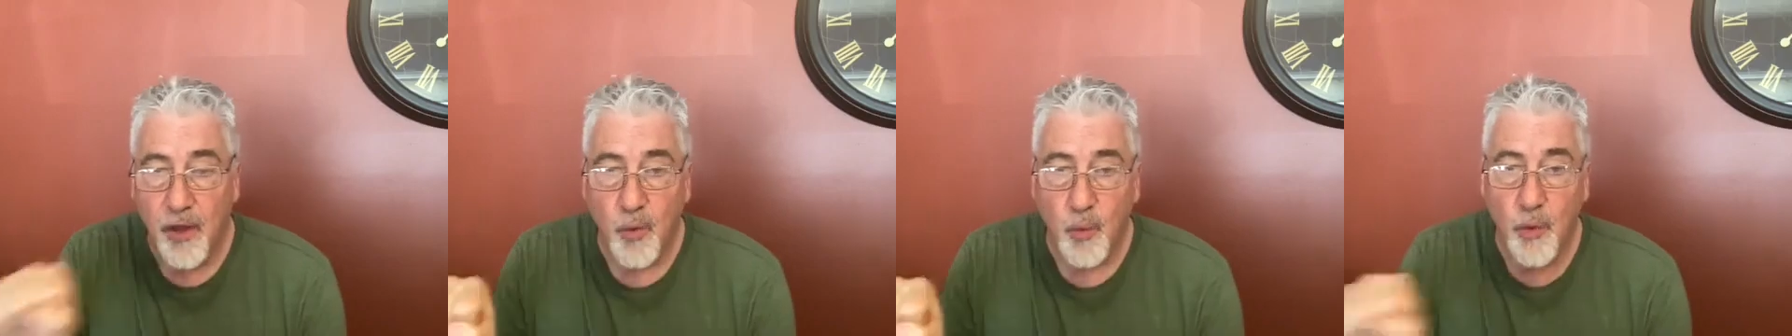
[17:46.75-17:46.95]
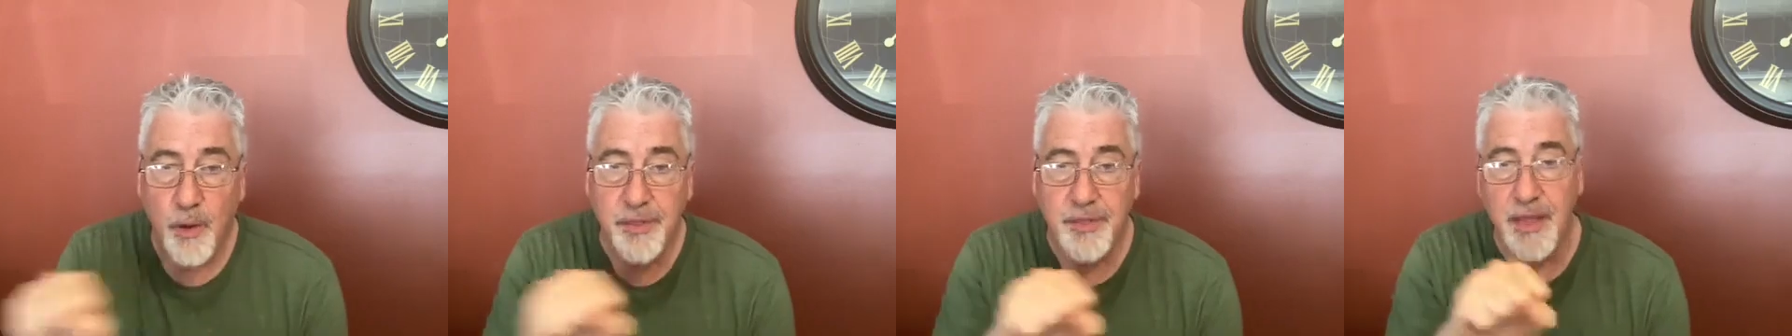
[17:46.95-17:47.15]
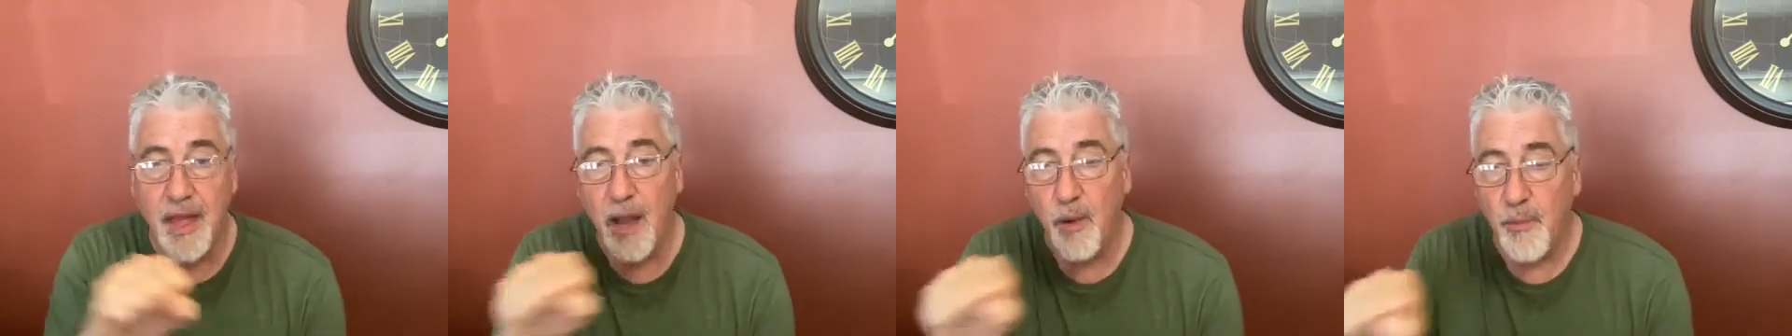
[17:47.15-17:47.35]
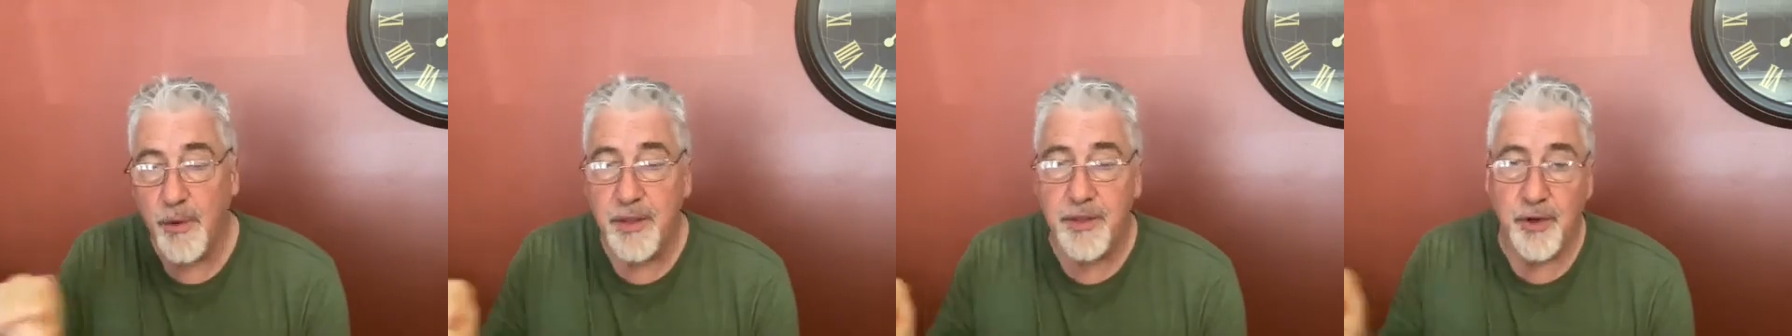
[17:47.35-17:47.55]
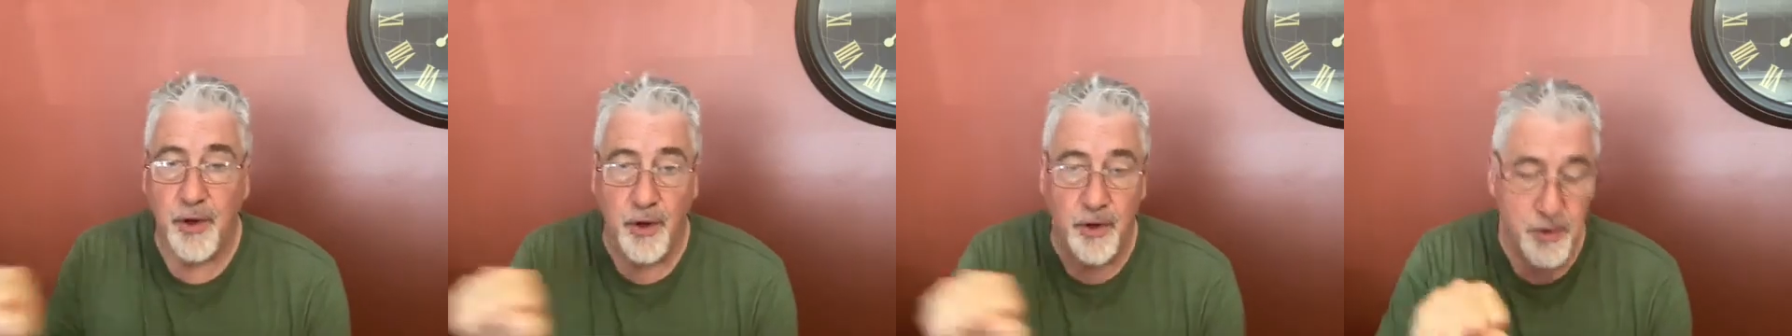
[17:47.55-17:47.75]
With that, we
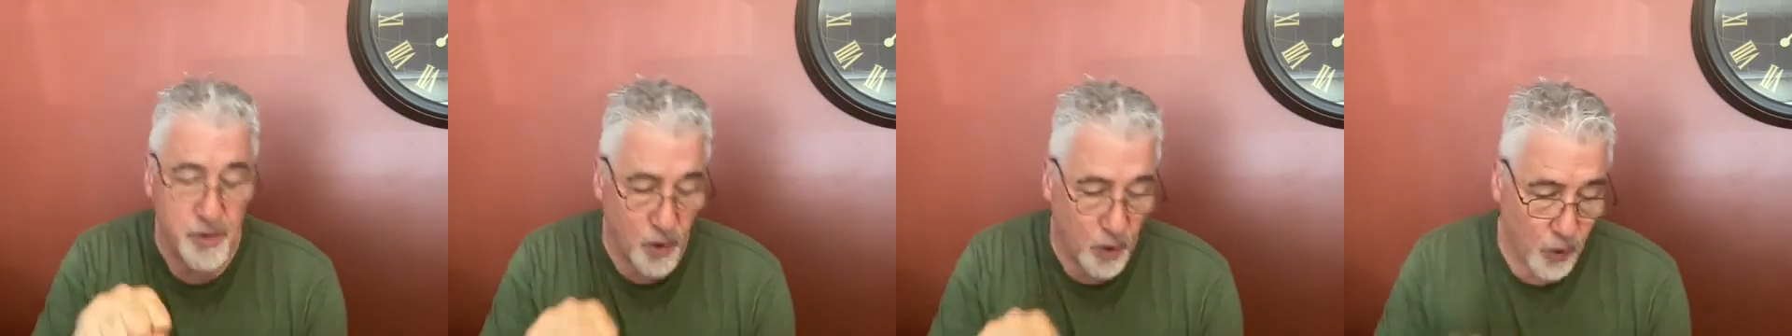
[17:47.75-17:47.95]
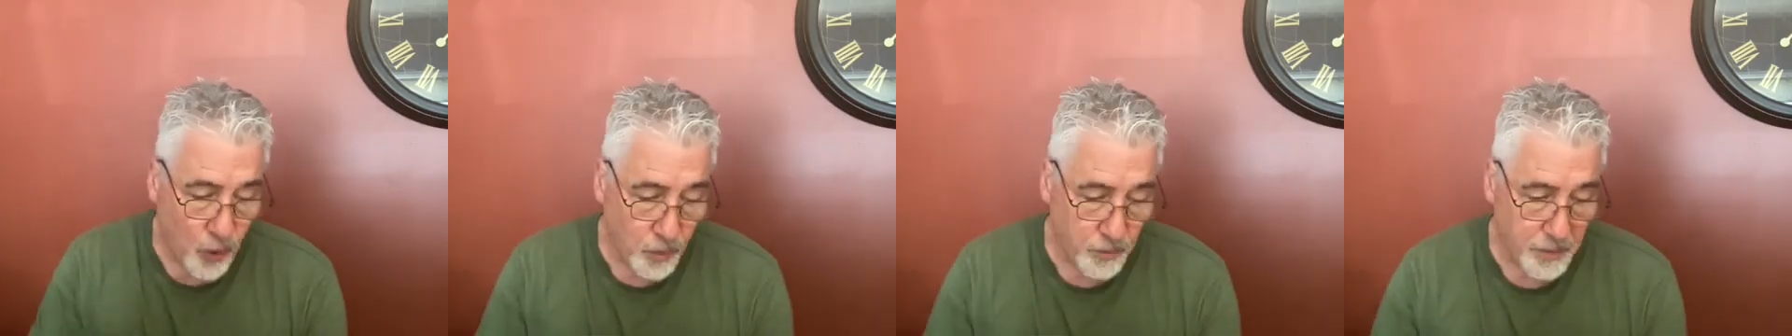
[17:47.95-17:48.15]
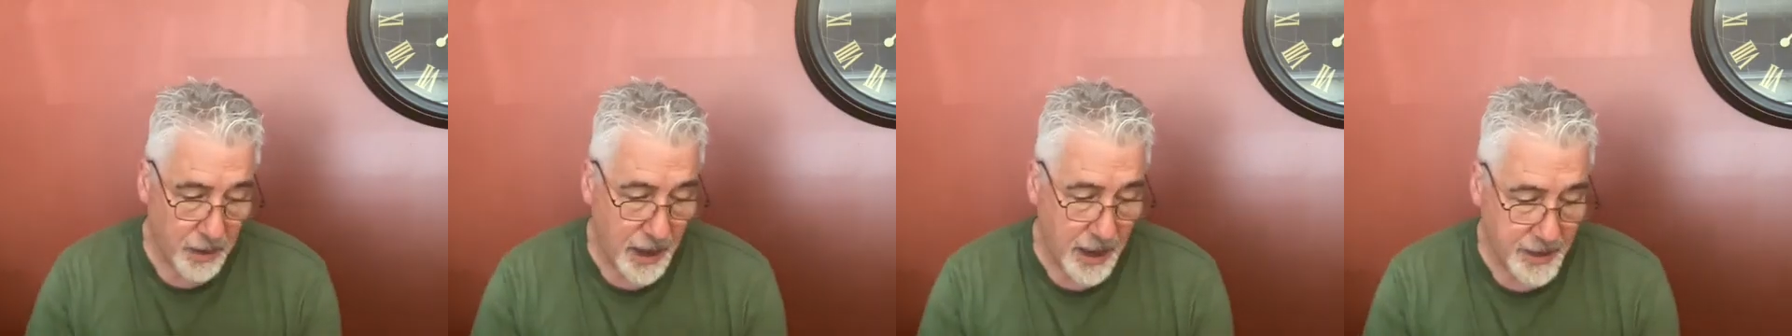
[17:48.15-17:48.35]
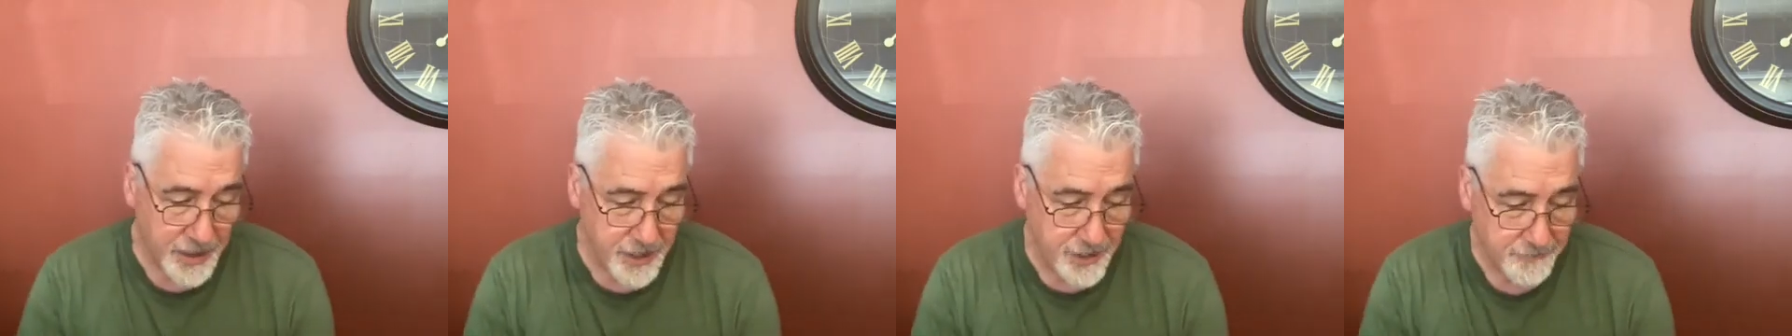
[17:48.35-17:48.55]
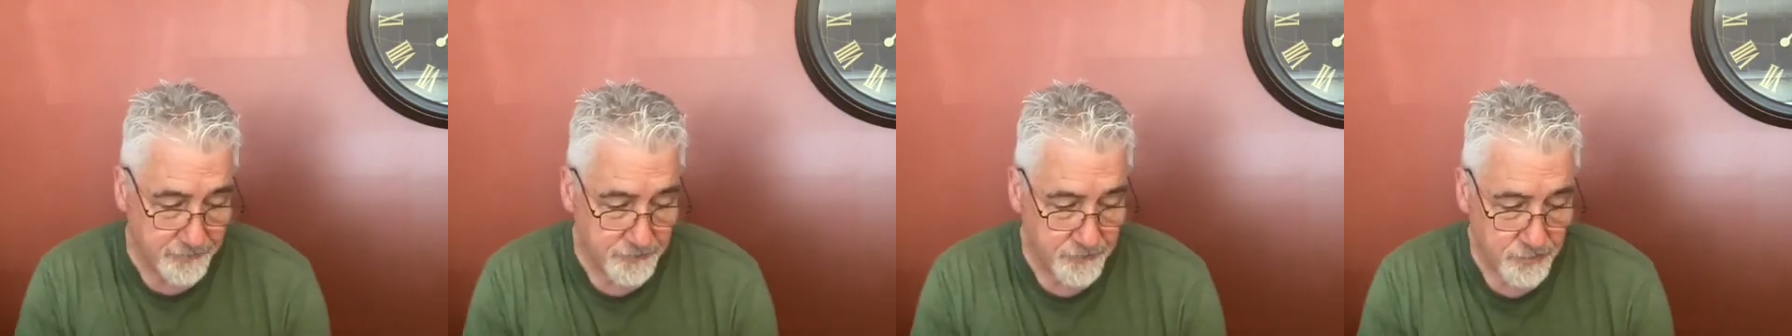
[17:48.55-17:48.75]
turn the whole body.